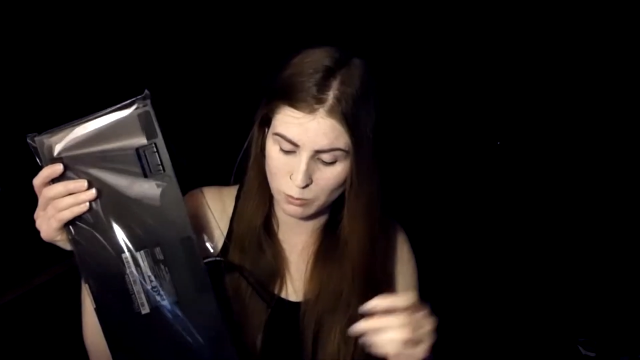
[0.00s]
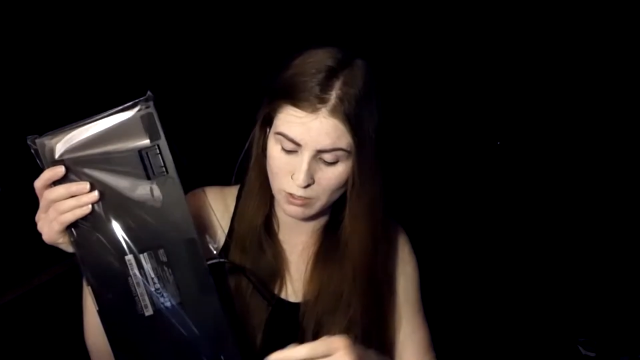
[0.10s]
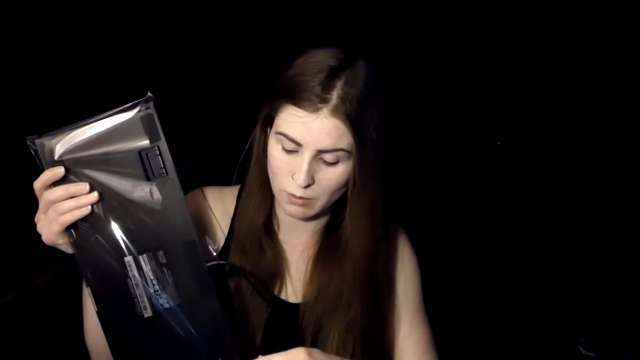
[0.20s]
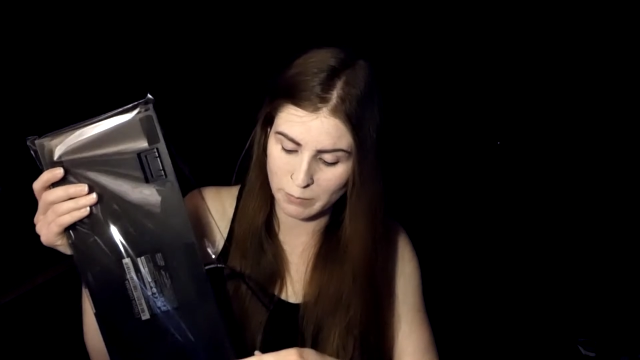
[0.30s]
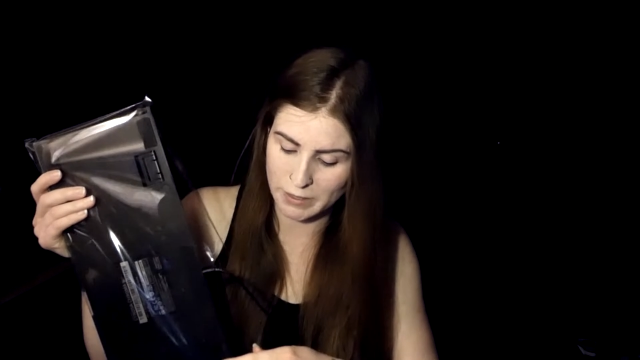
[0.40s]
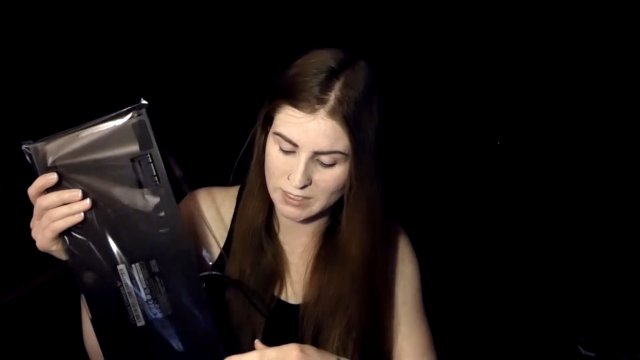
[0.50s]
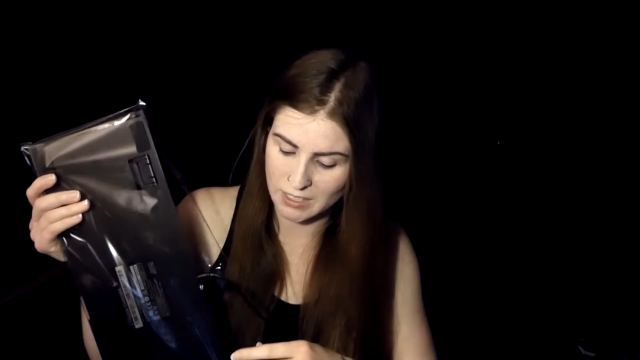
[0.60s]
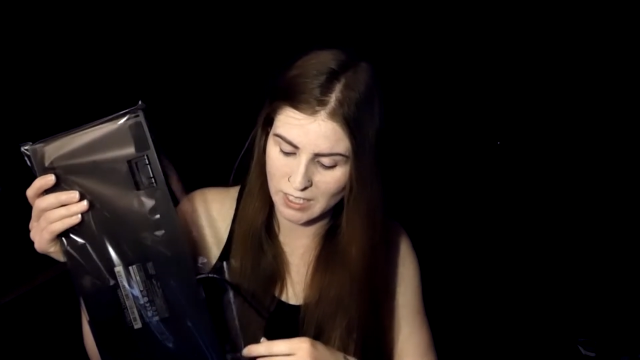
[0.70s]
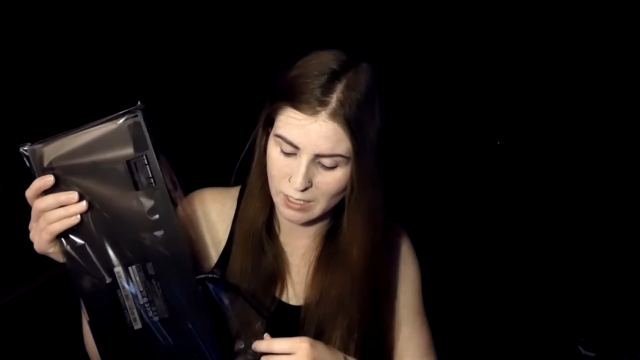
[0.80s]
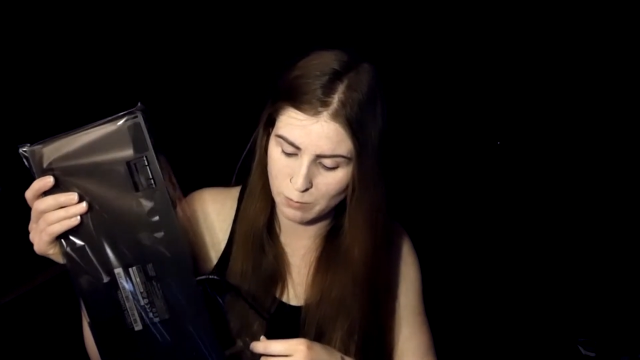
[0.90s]
Probably best to
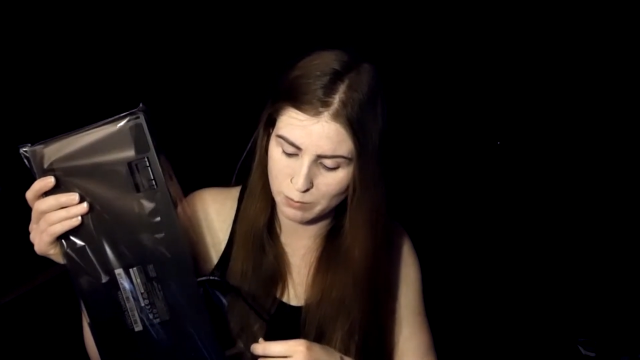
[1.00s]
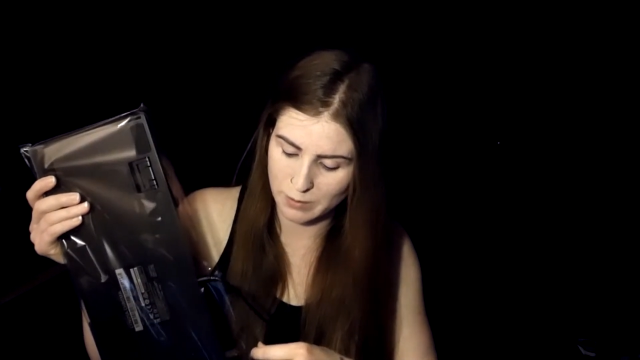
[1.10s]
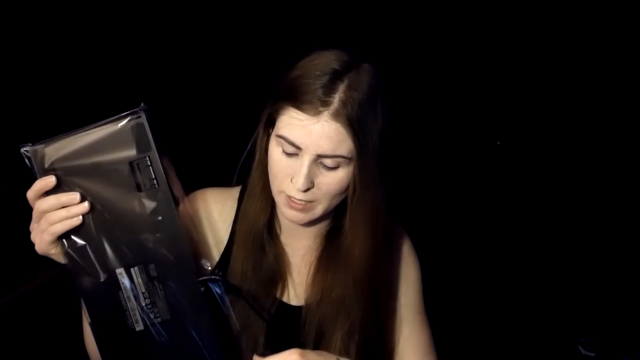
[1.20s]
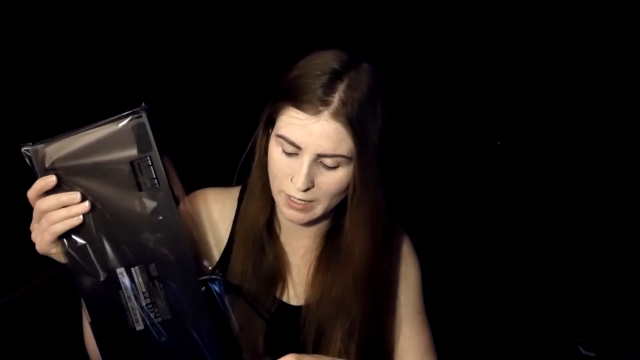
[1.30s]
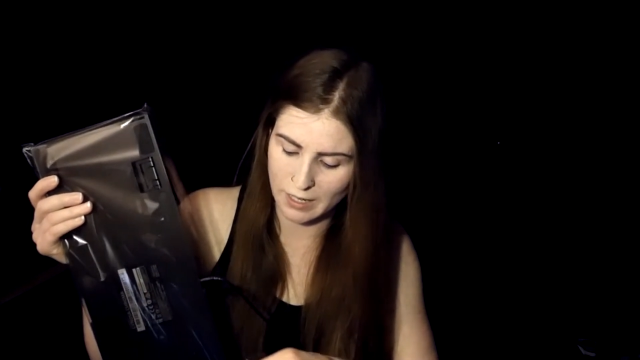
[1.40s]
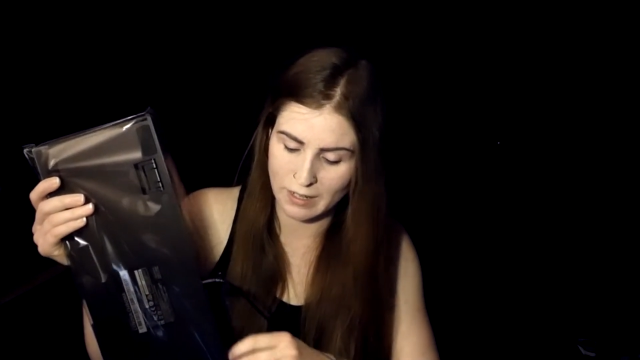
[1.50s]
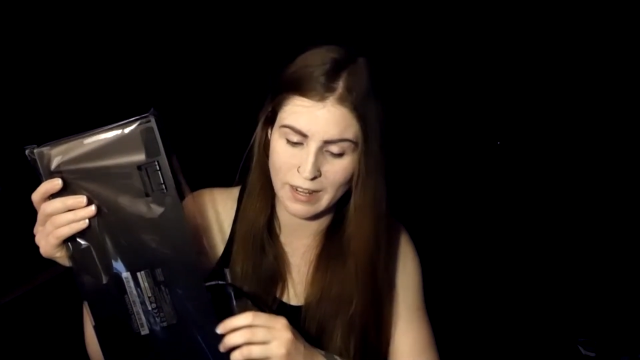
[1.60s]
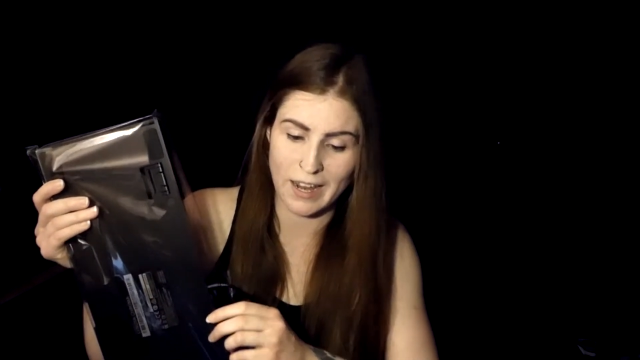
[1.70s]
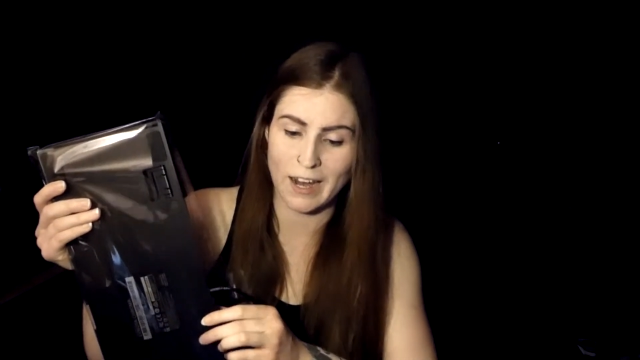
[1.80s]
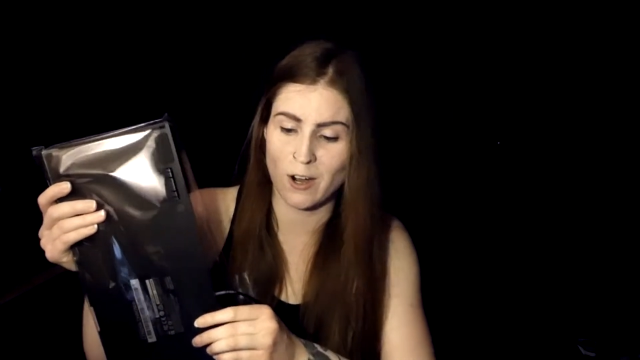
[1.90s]
keep an
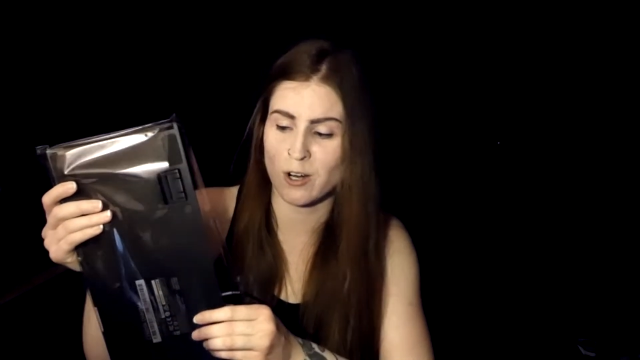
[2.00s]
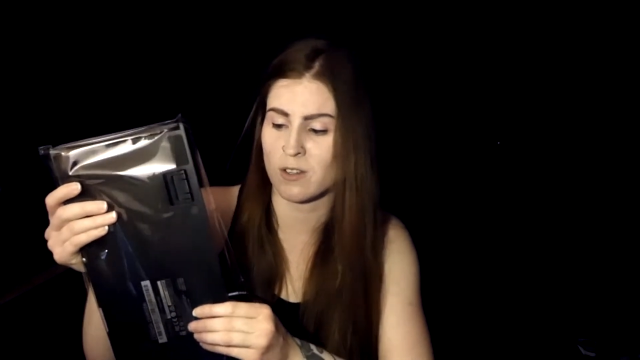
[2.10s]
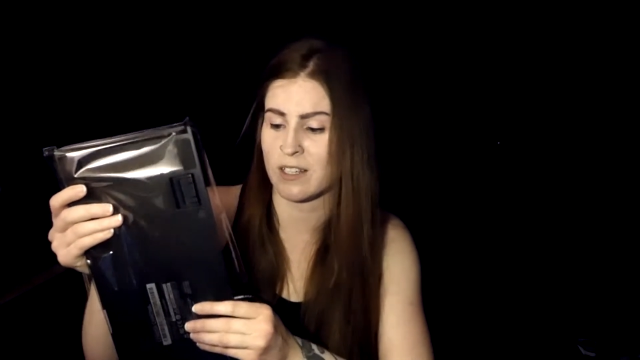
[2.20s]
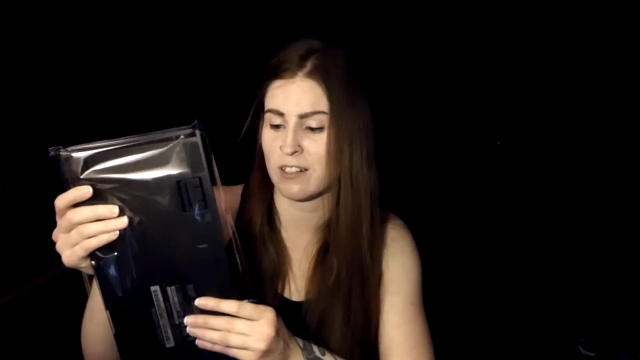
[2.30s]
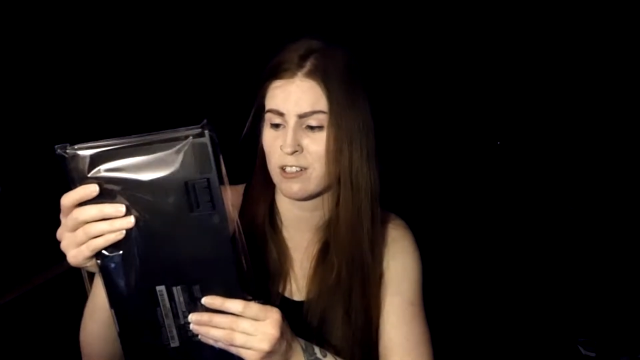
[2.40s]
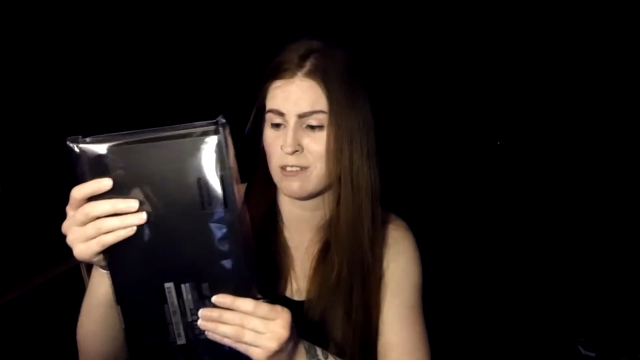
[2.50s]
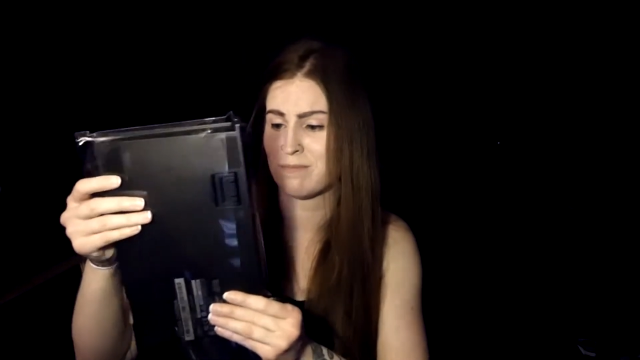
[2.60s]
air cleaner